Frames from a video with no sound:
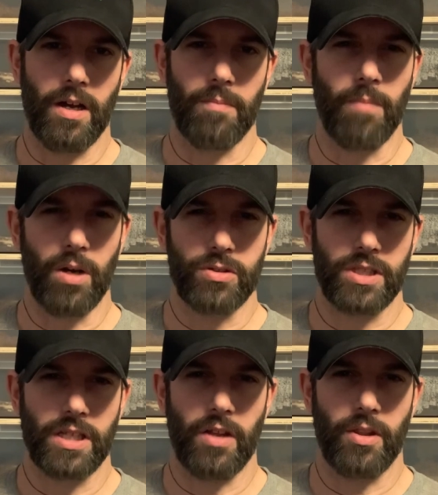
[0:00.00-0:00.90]

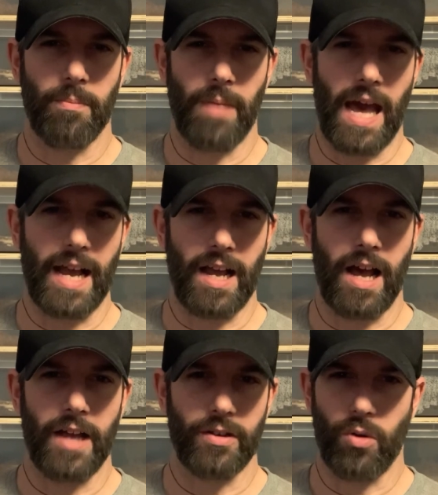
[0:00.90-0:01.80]
mostly on the back
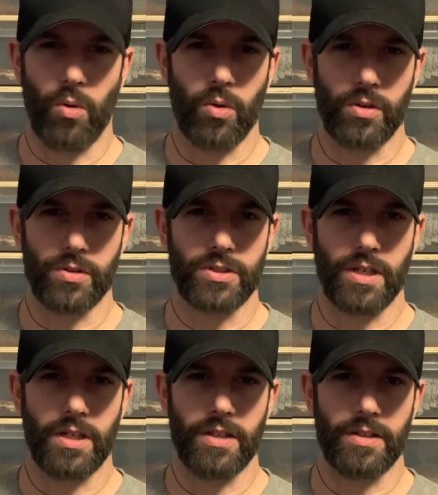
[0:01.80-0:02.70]
hindquarters,
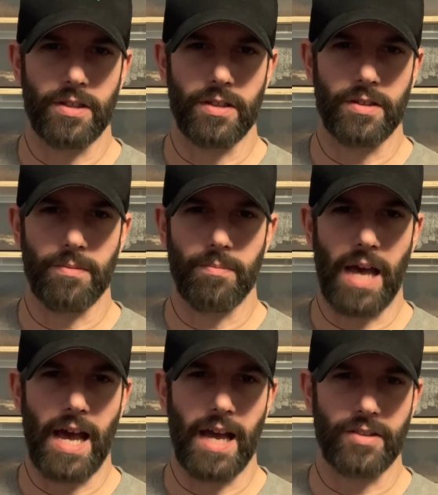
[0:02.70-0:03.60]
the
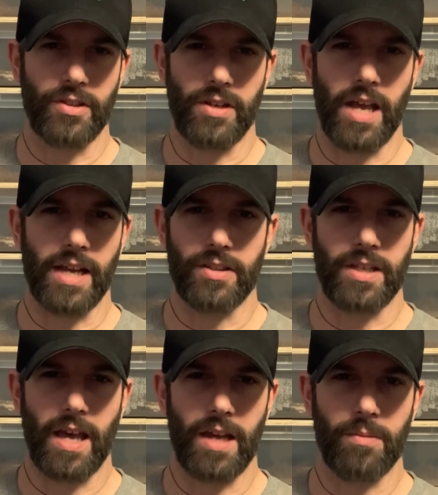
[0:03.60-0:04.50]
back, the neck of
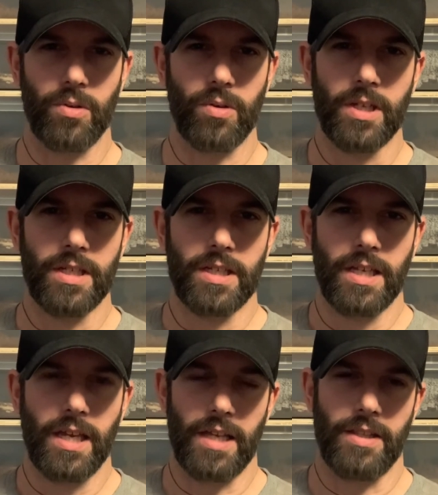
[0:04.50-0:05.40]
the animal.
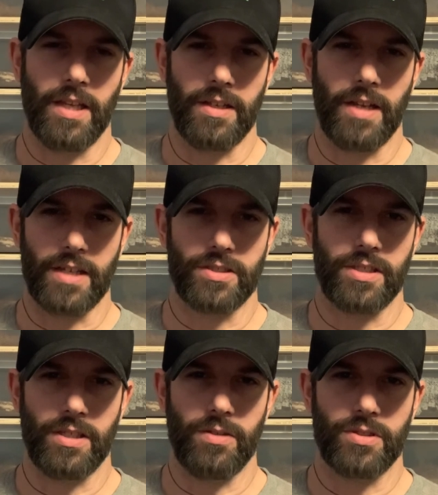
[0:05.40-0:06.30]
And then next
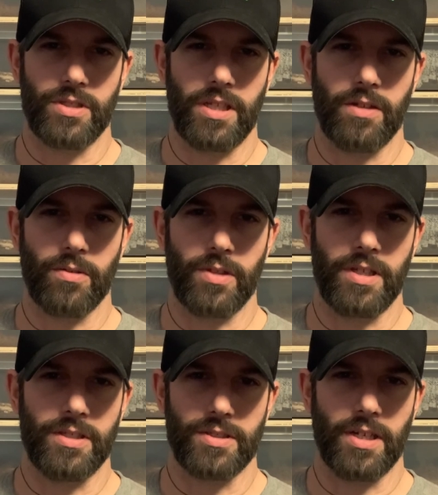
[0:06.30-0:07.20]
thing you see are
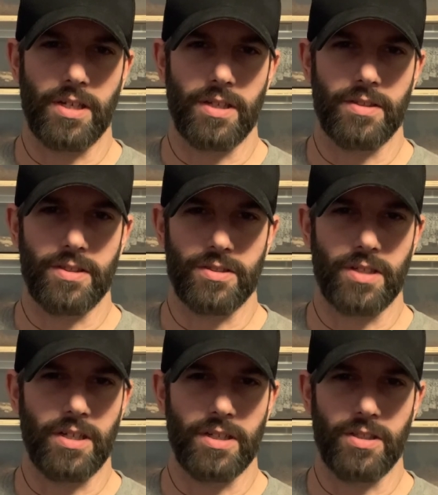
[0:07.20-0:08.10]
these
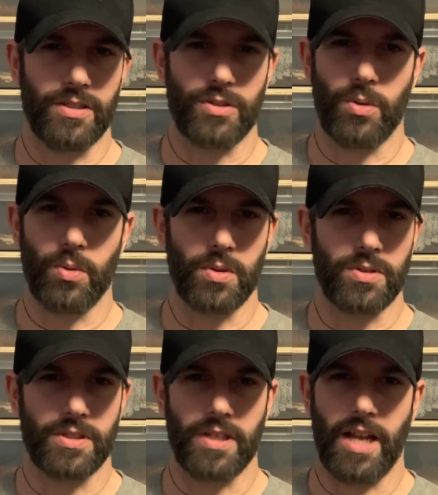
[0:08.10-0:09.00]
ugly
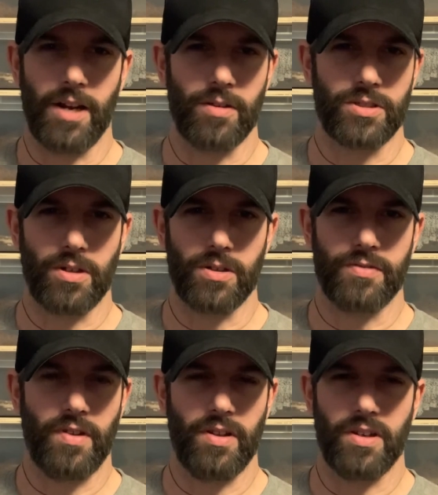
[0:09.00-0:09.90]
sores, and hair starts
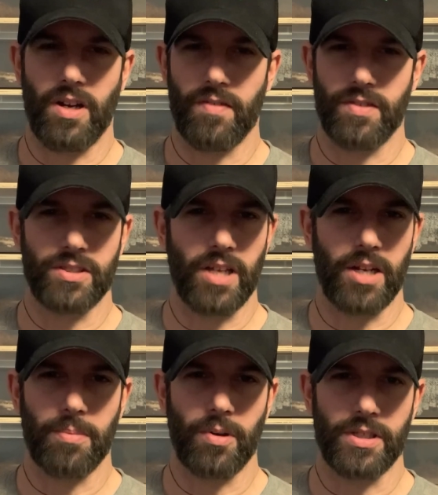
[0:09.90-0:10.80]
falling off. It's not
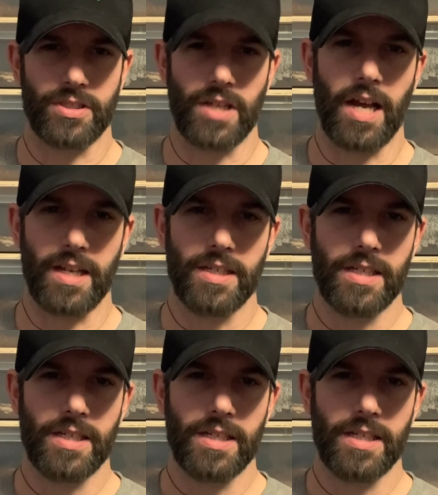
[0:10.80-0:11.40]
a pretty sight.